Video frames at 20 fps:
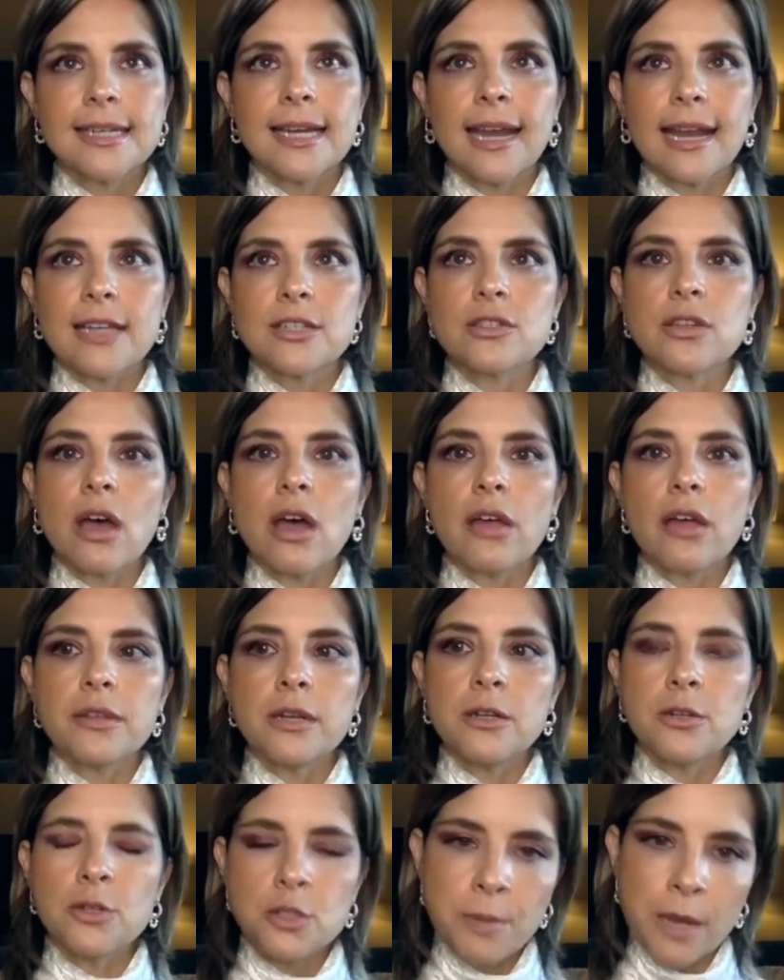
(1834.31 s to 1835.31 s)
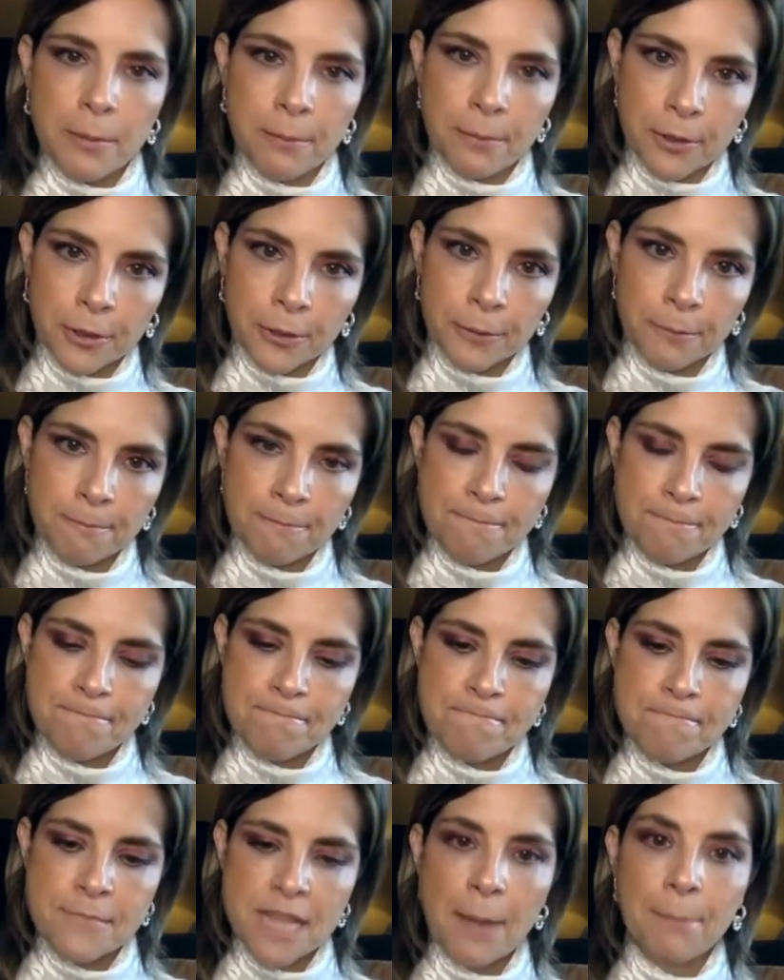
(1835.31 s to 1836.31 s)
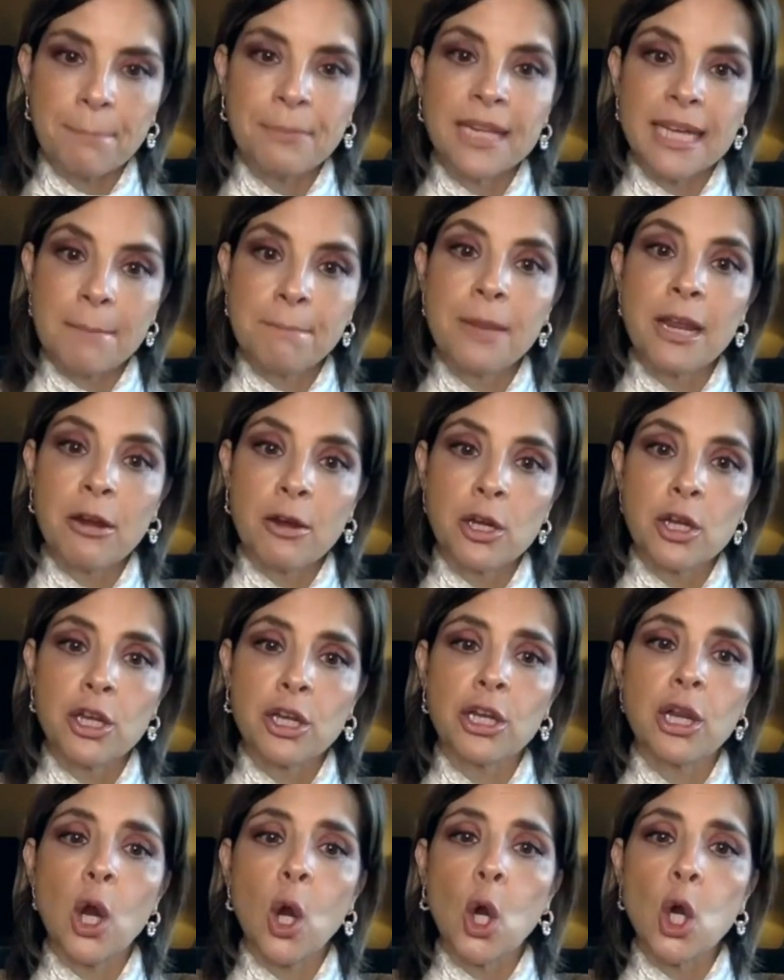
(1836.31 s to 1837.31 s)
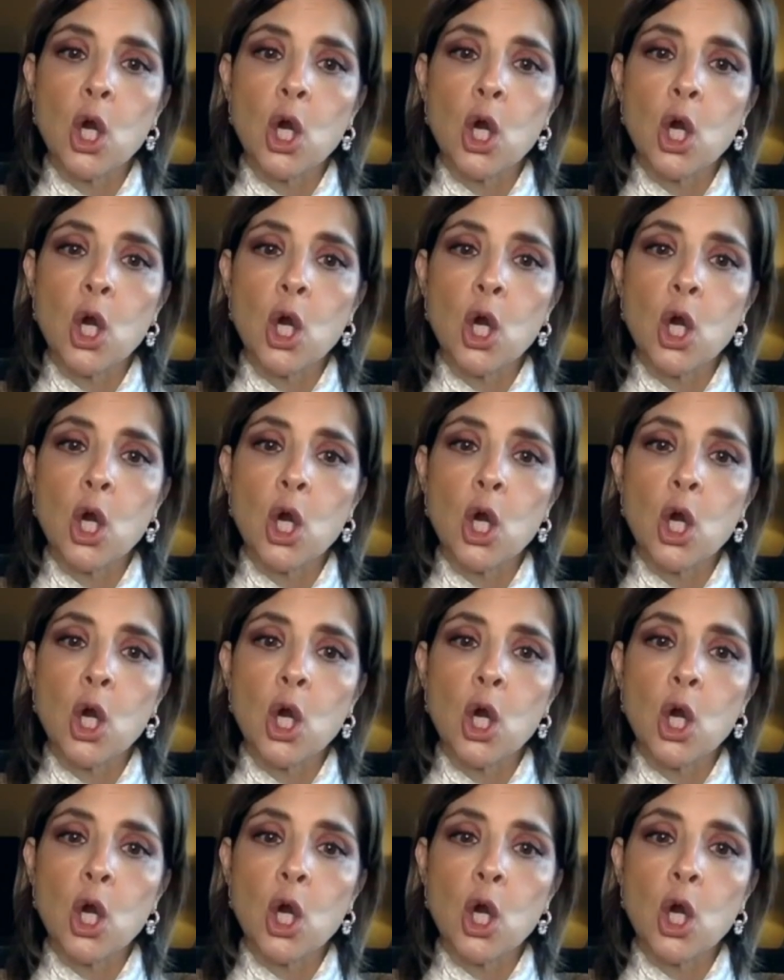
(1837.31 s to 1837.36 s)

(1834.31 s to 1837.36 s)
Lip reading: and I saw in the newspaper that Planned Parenthood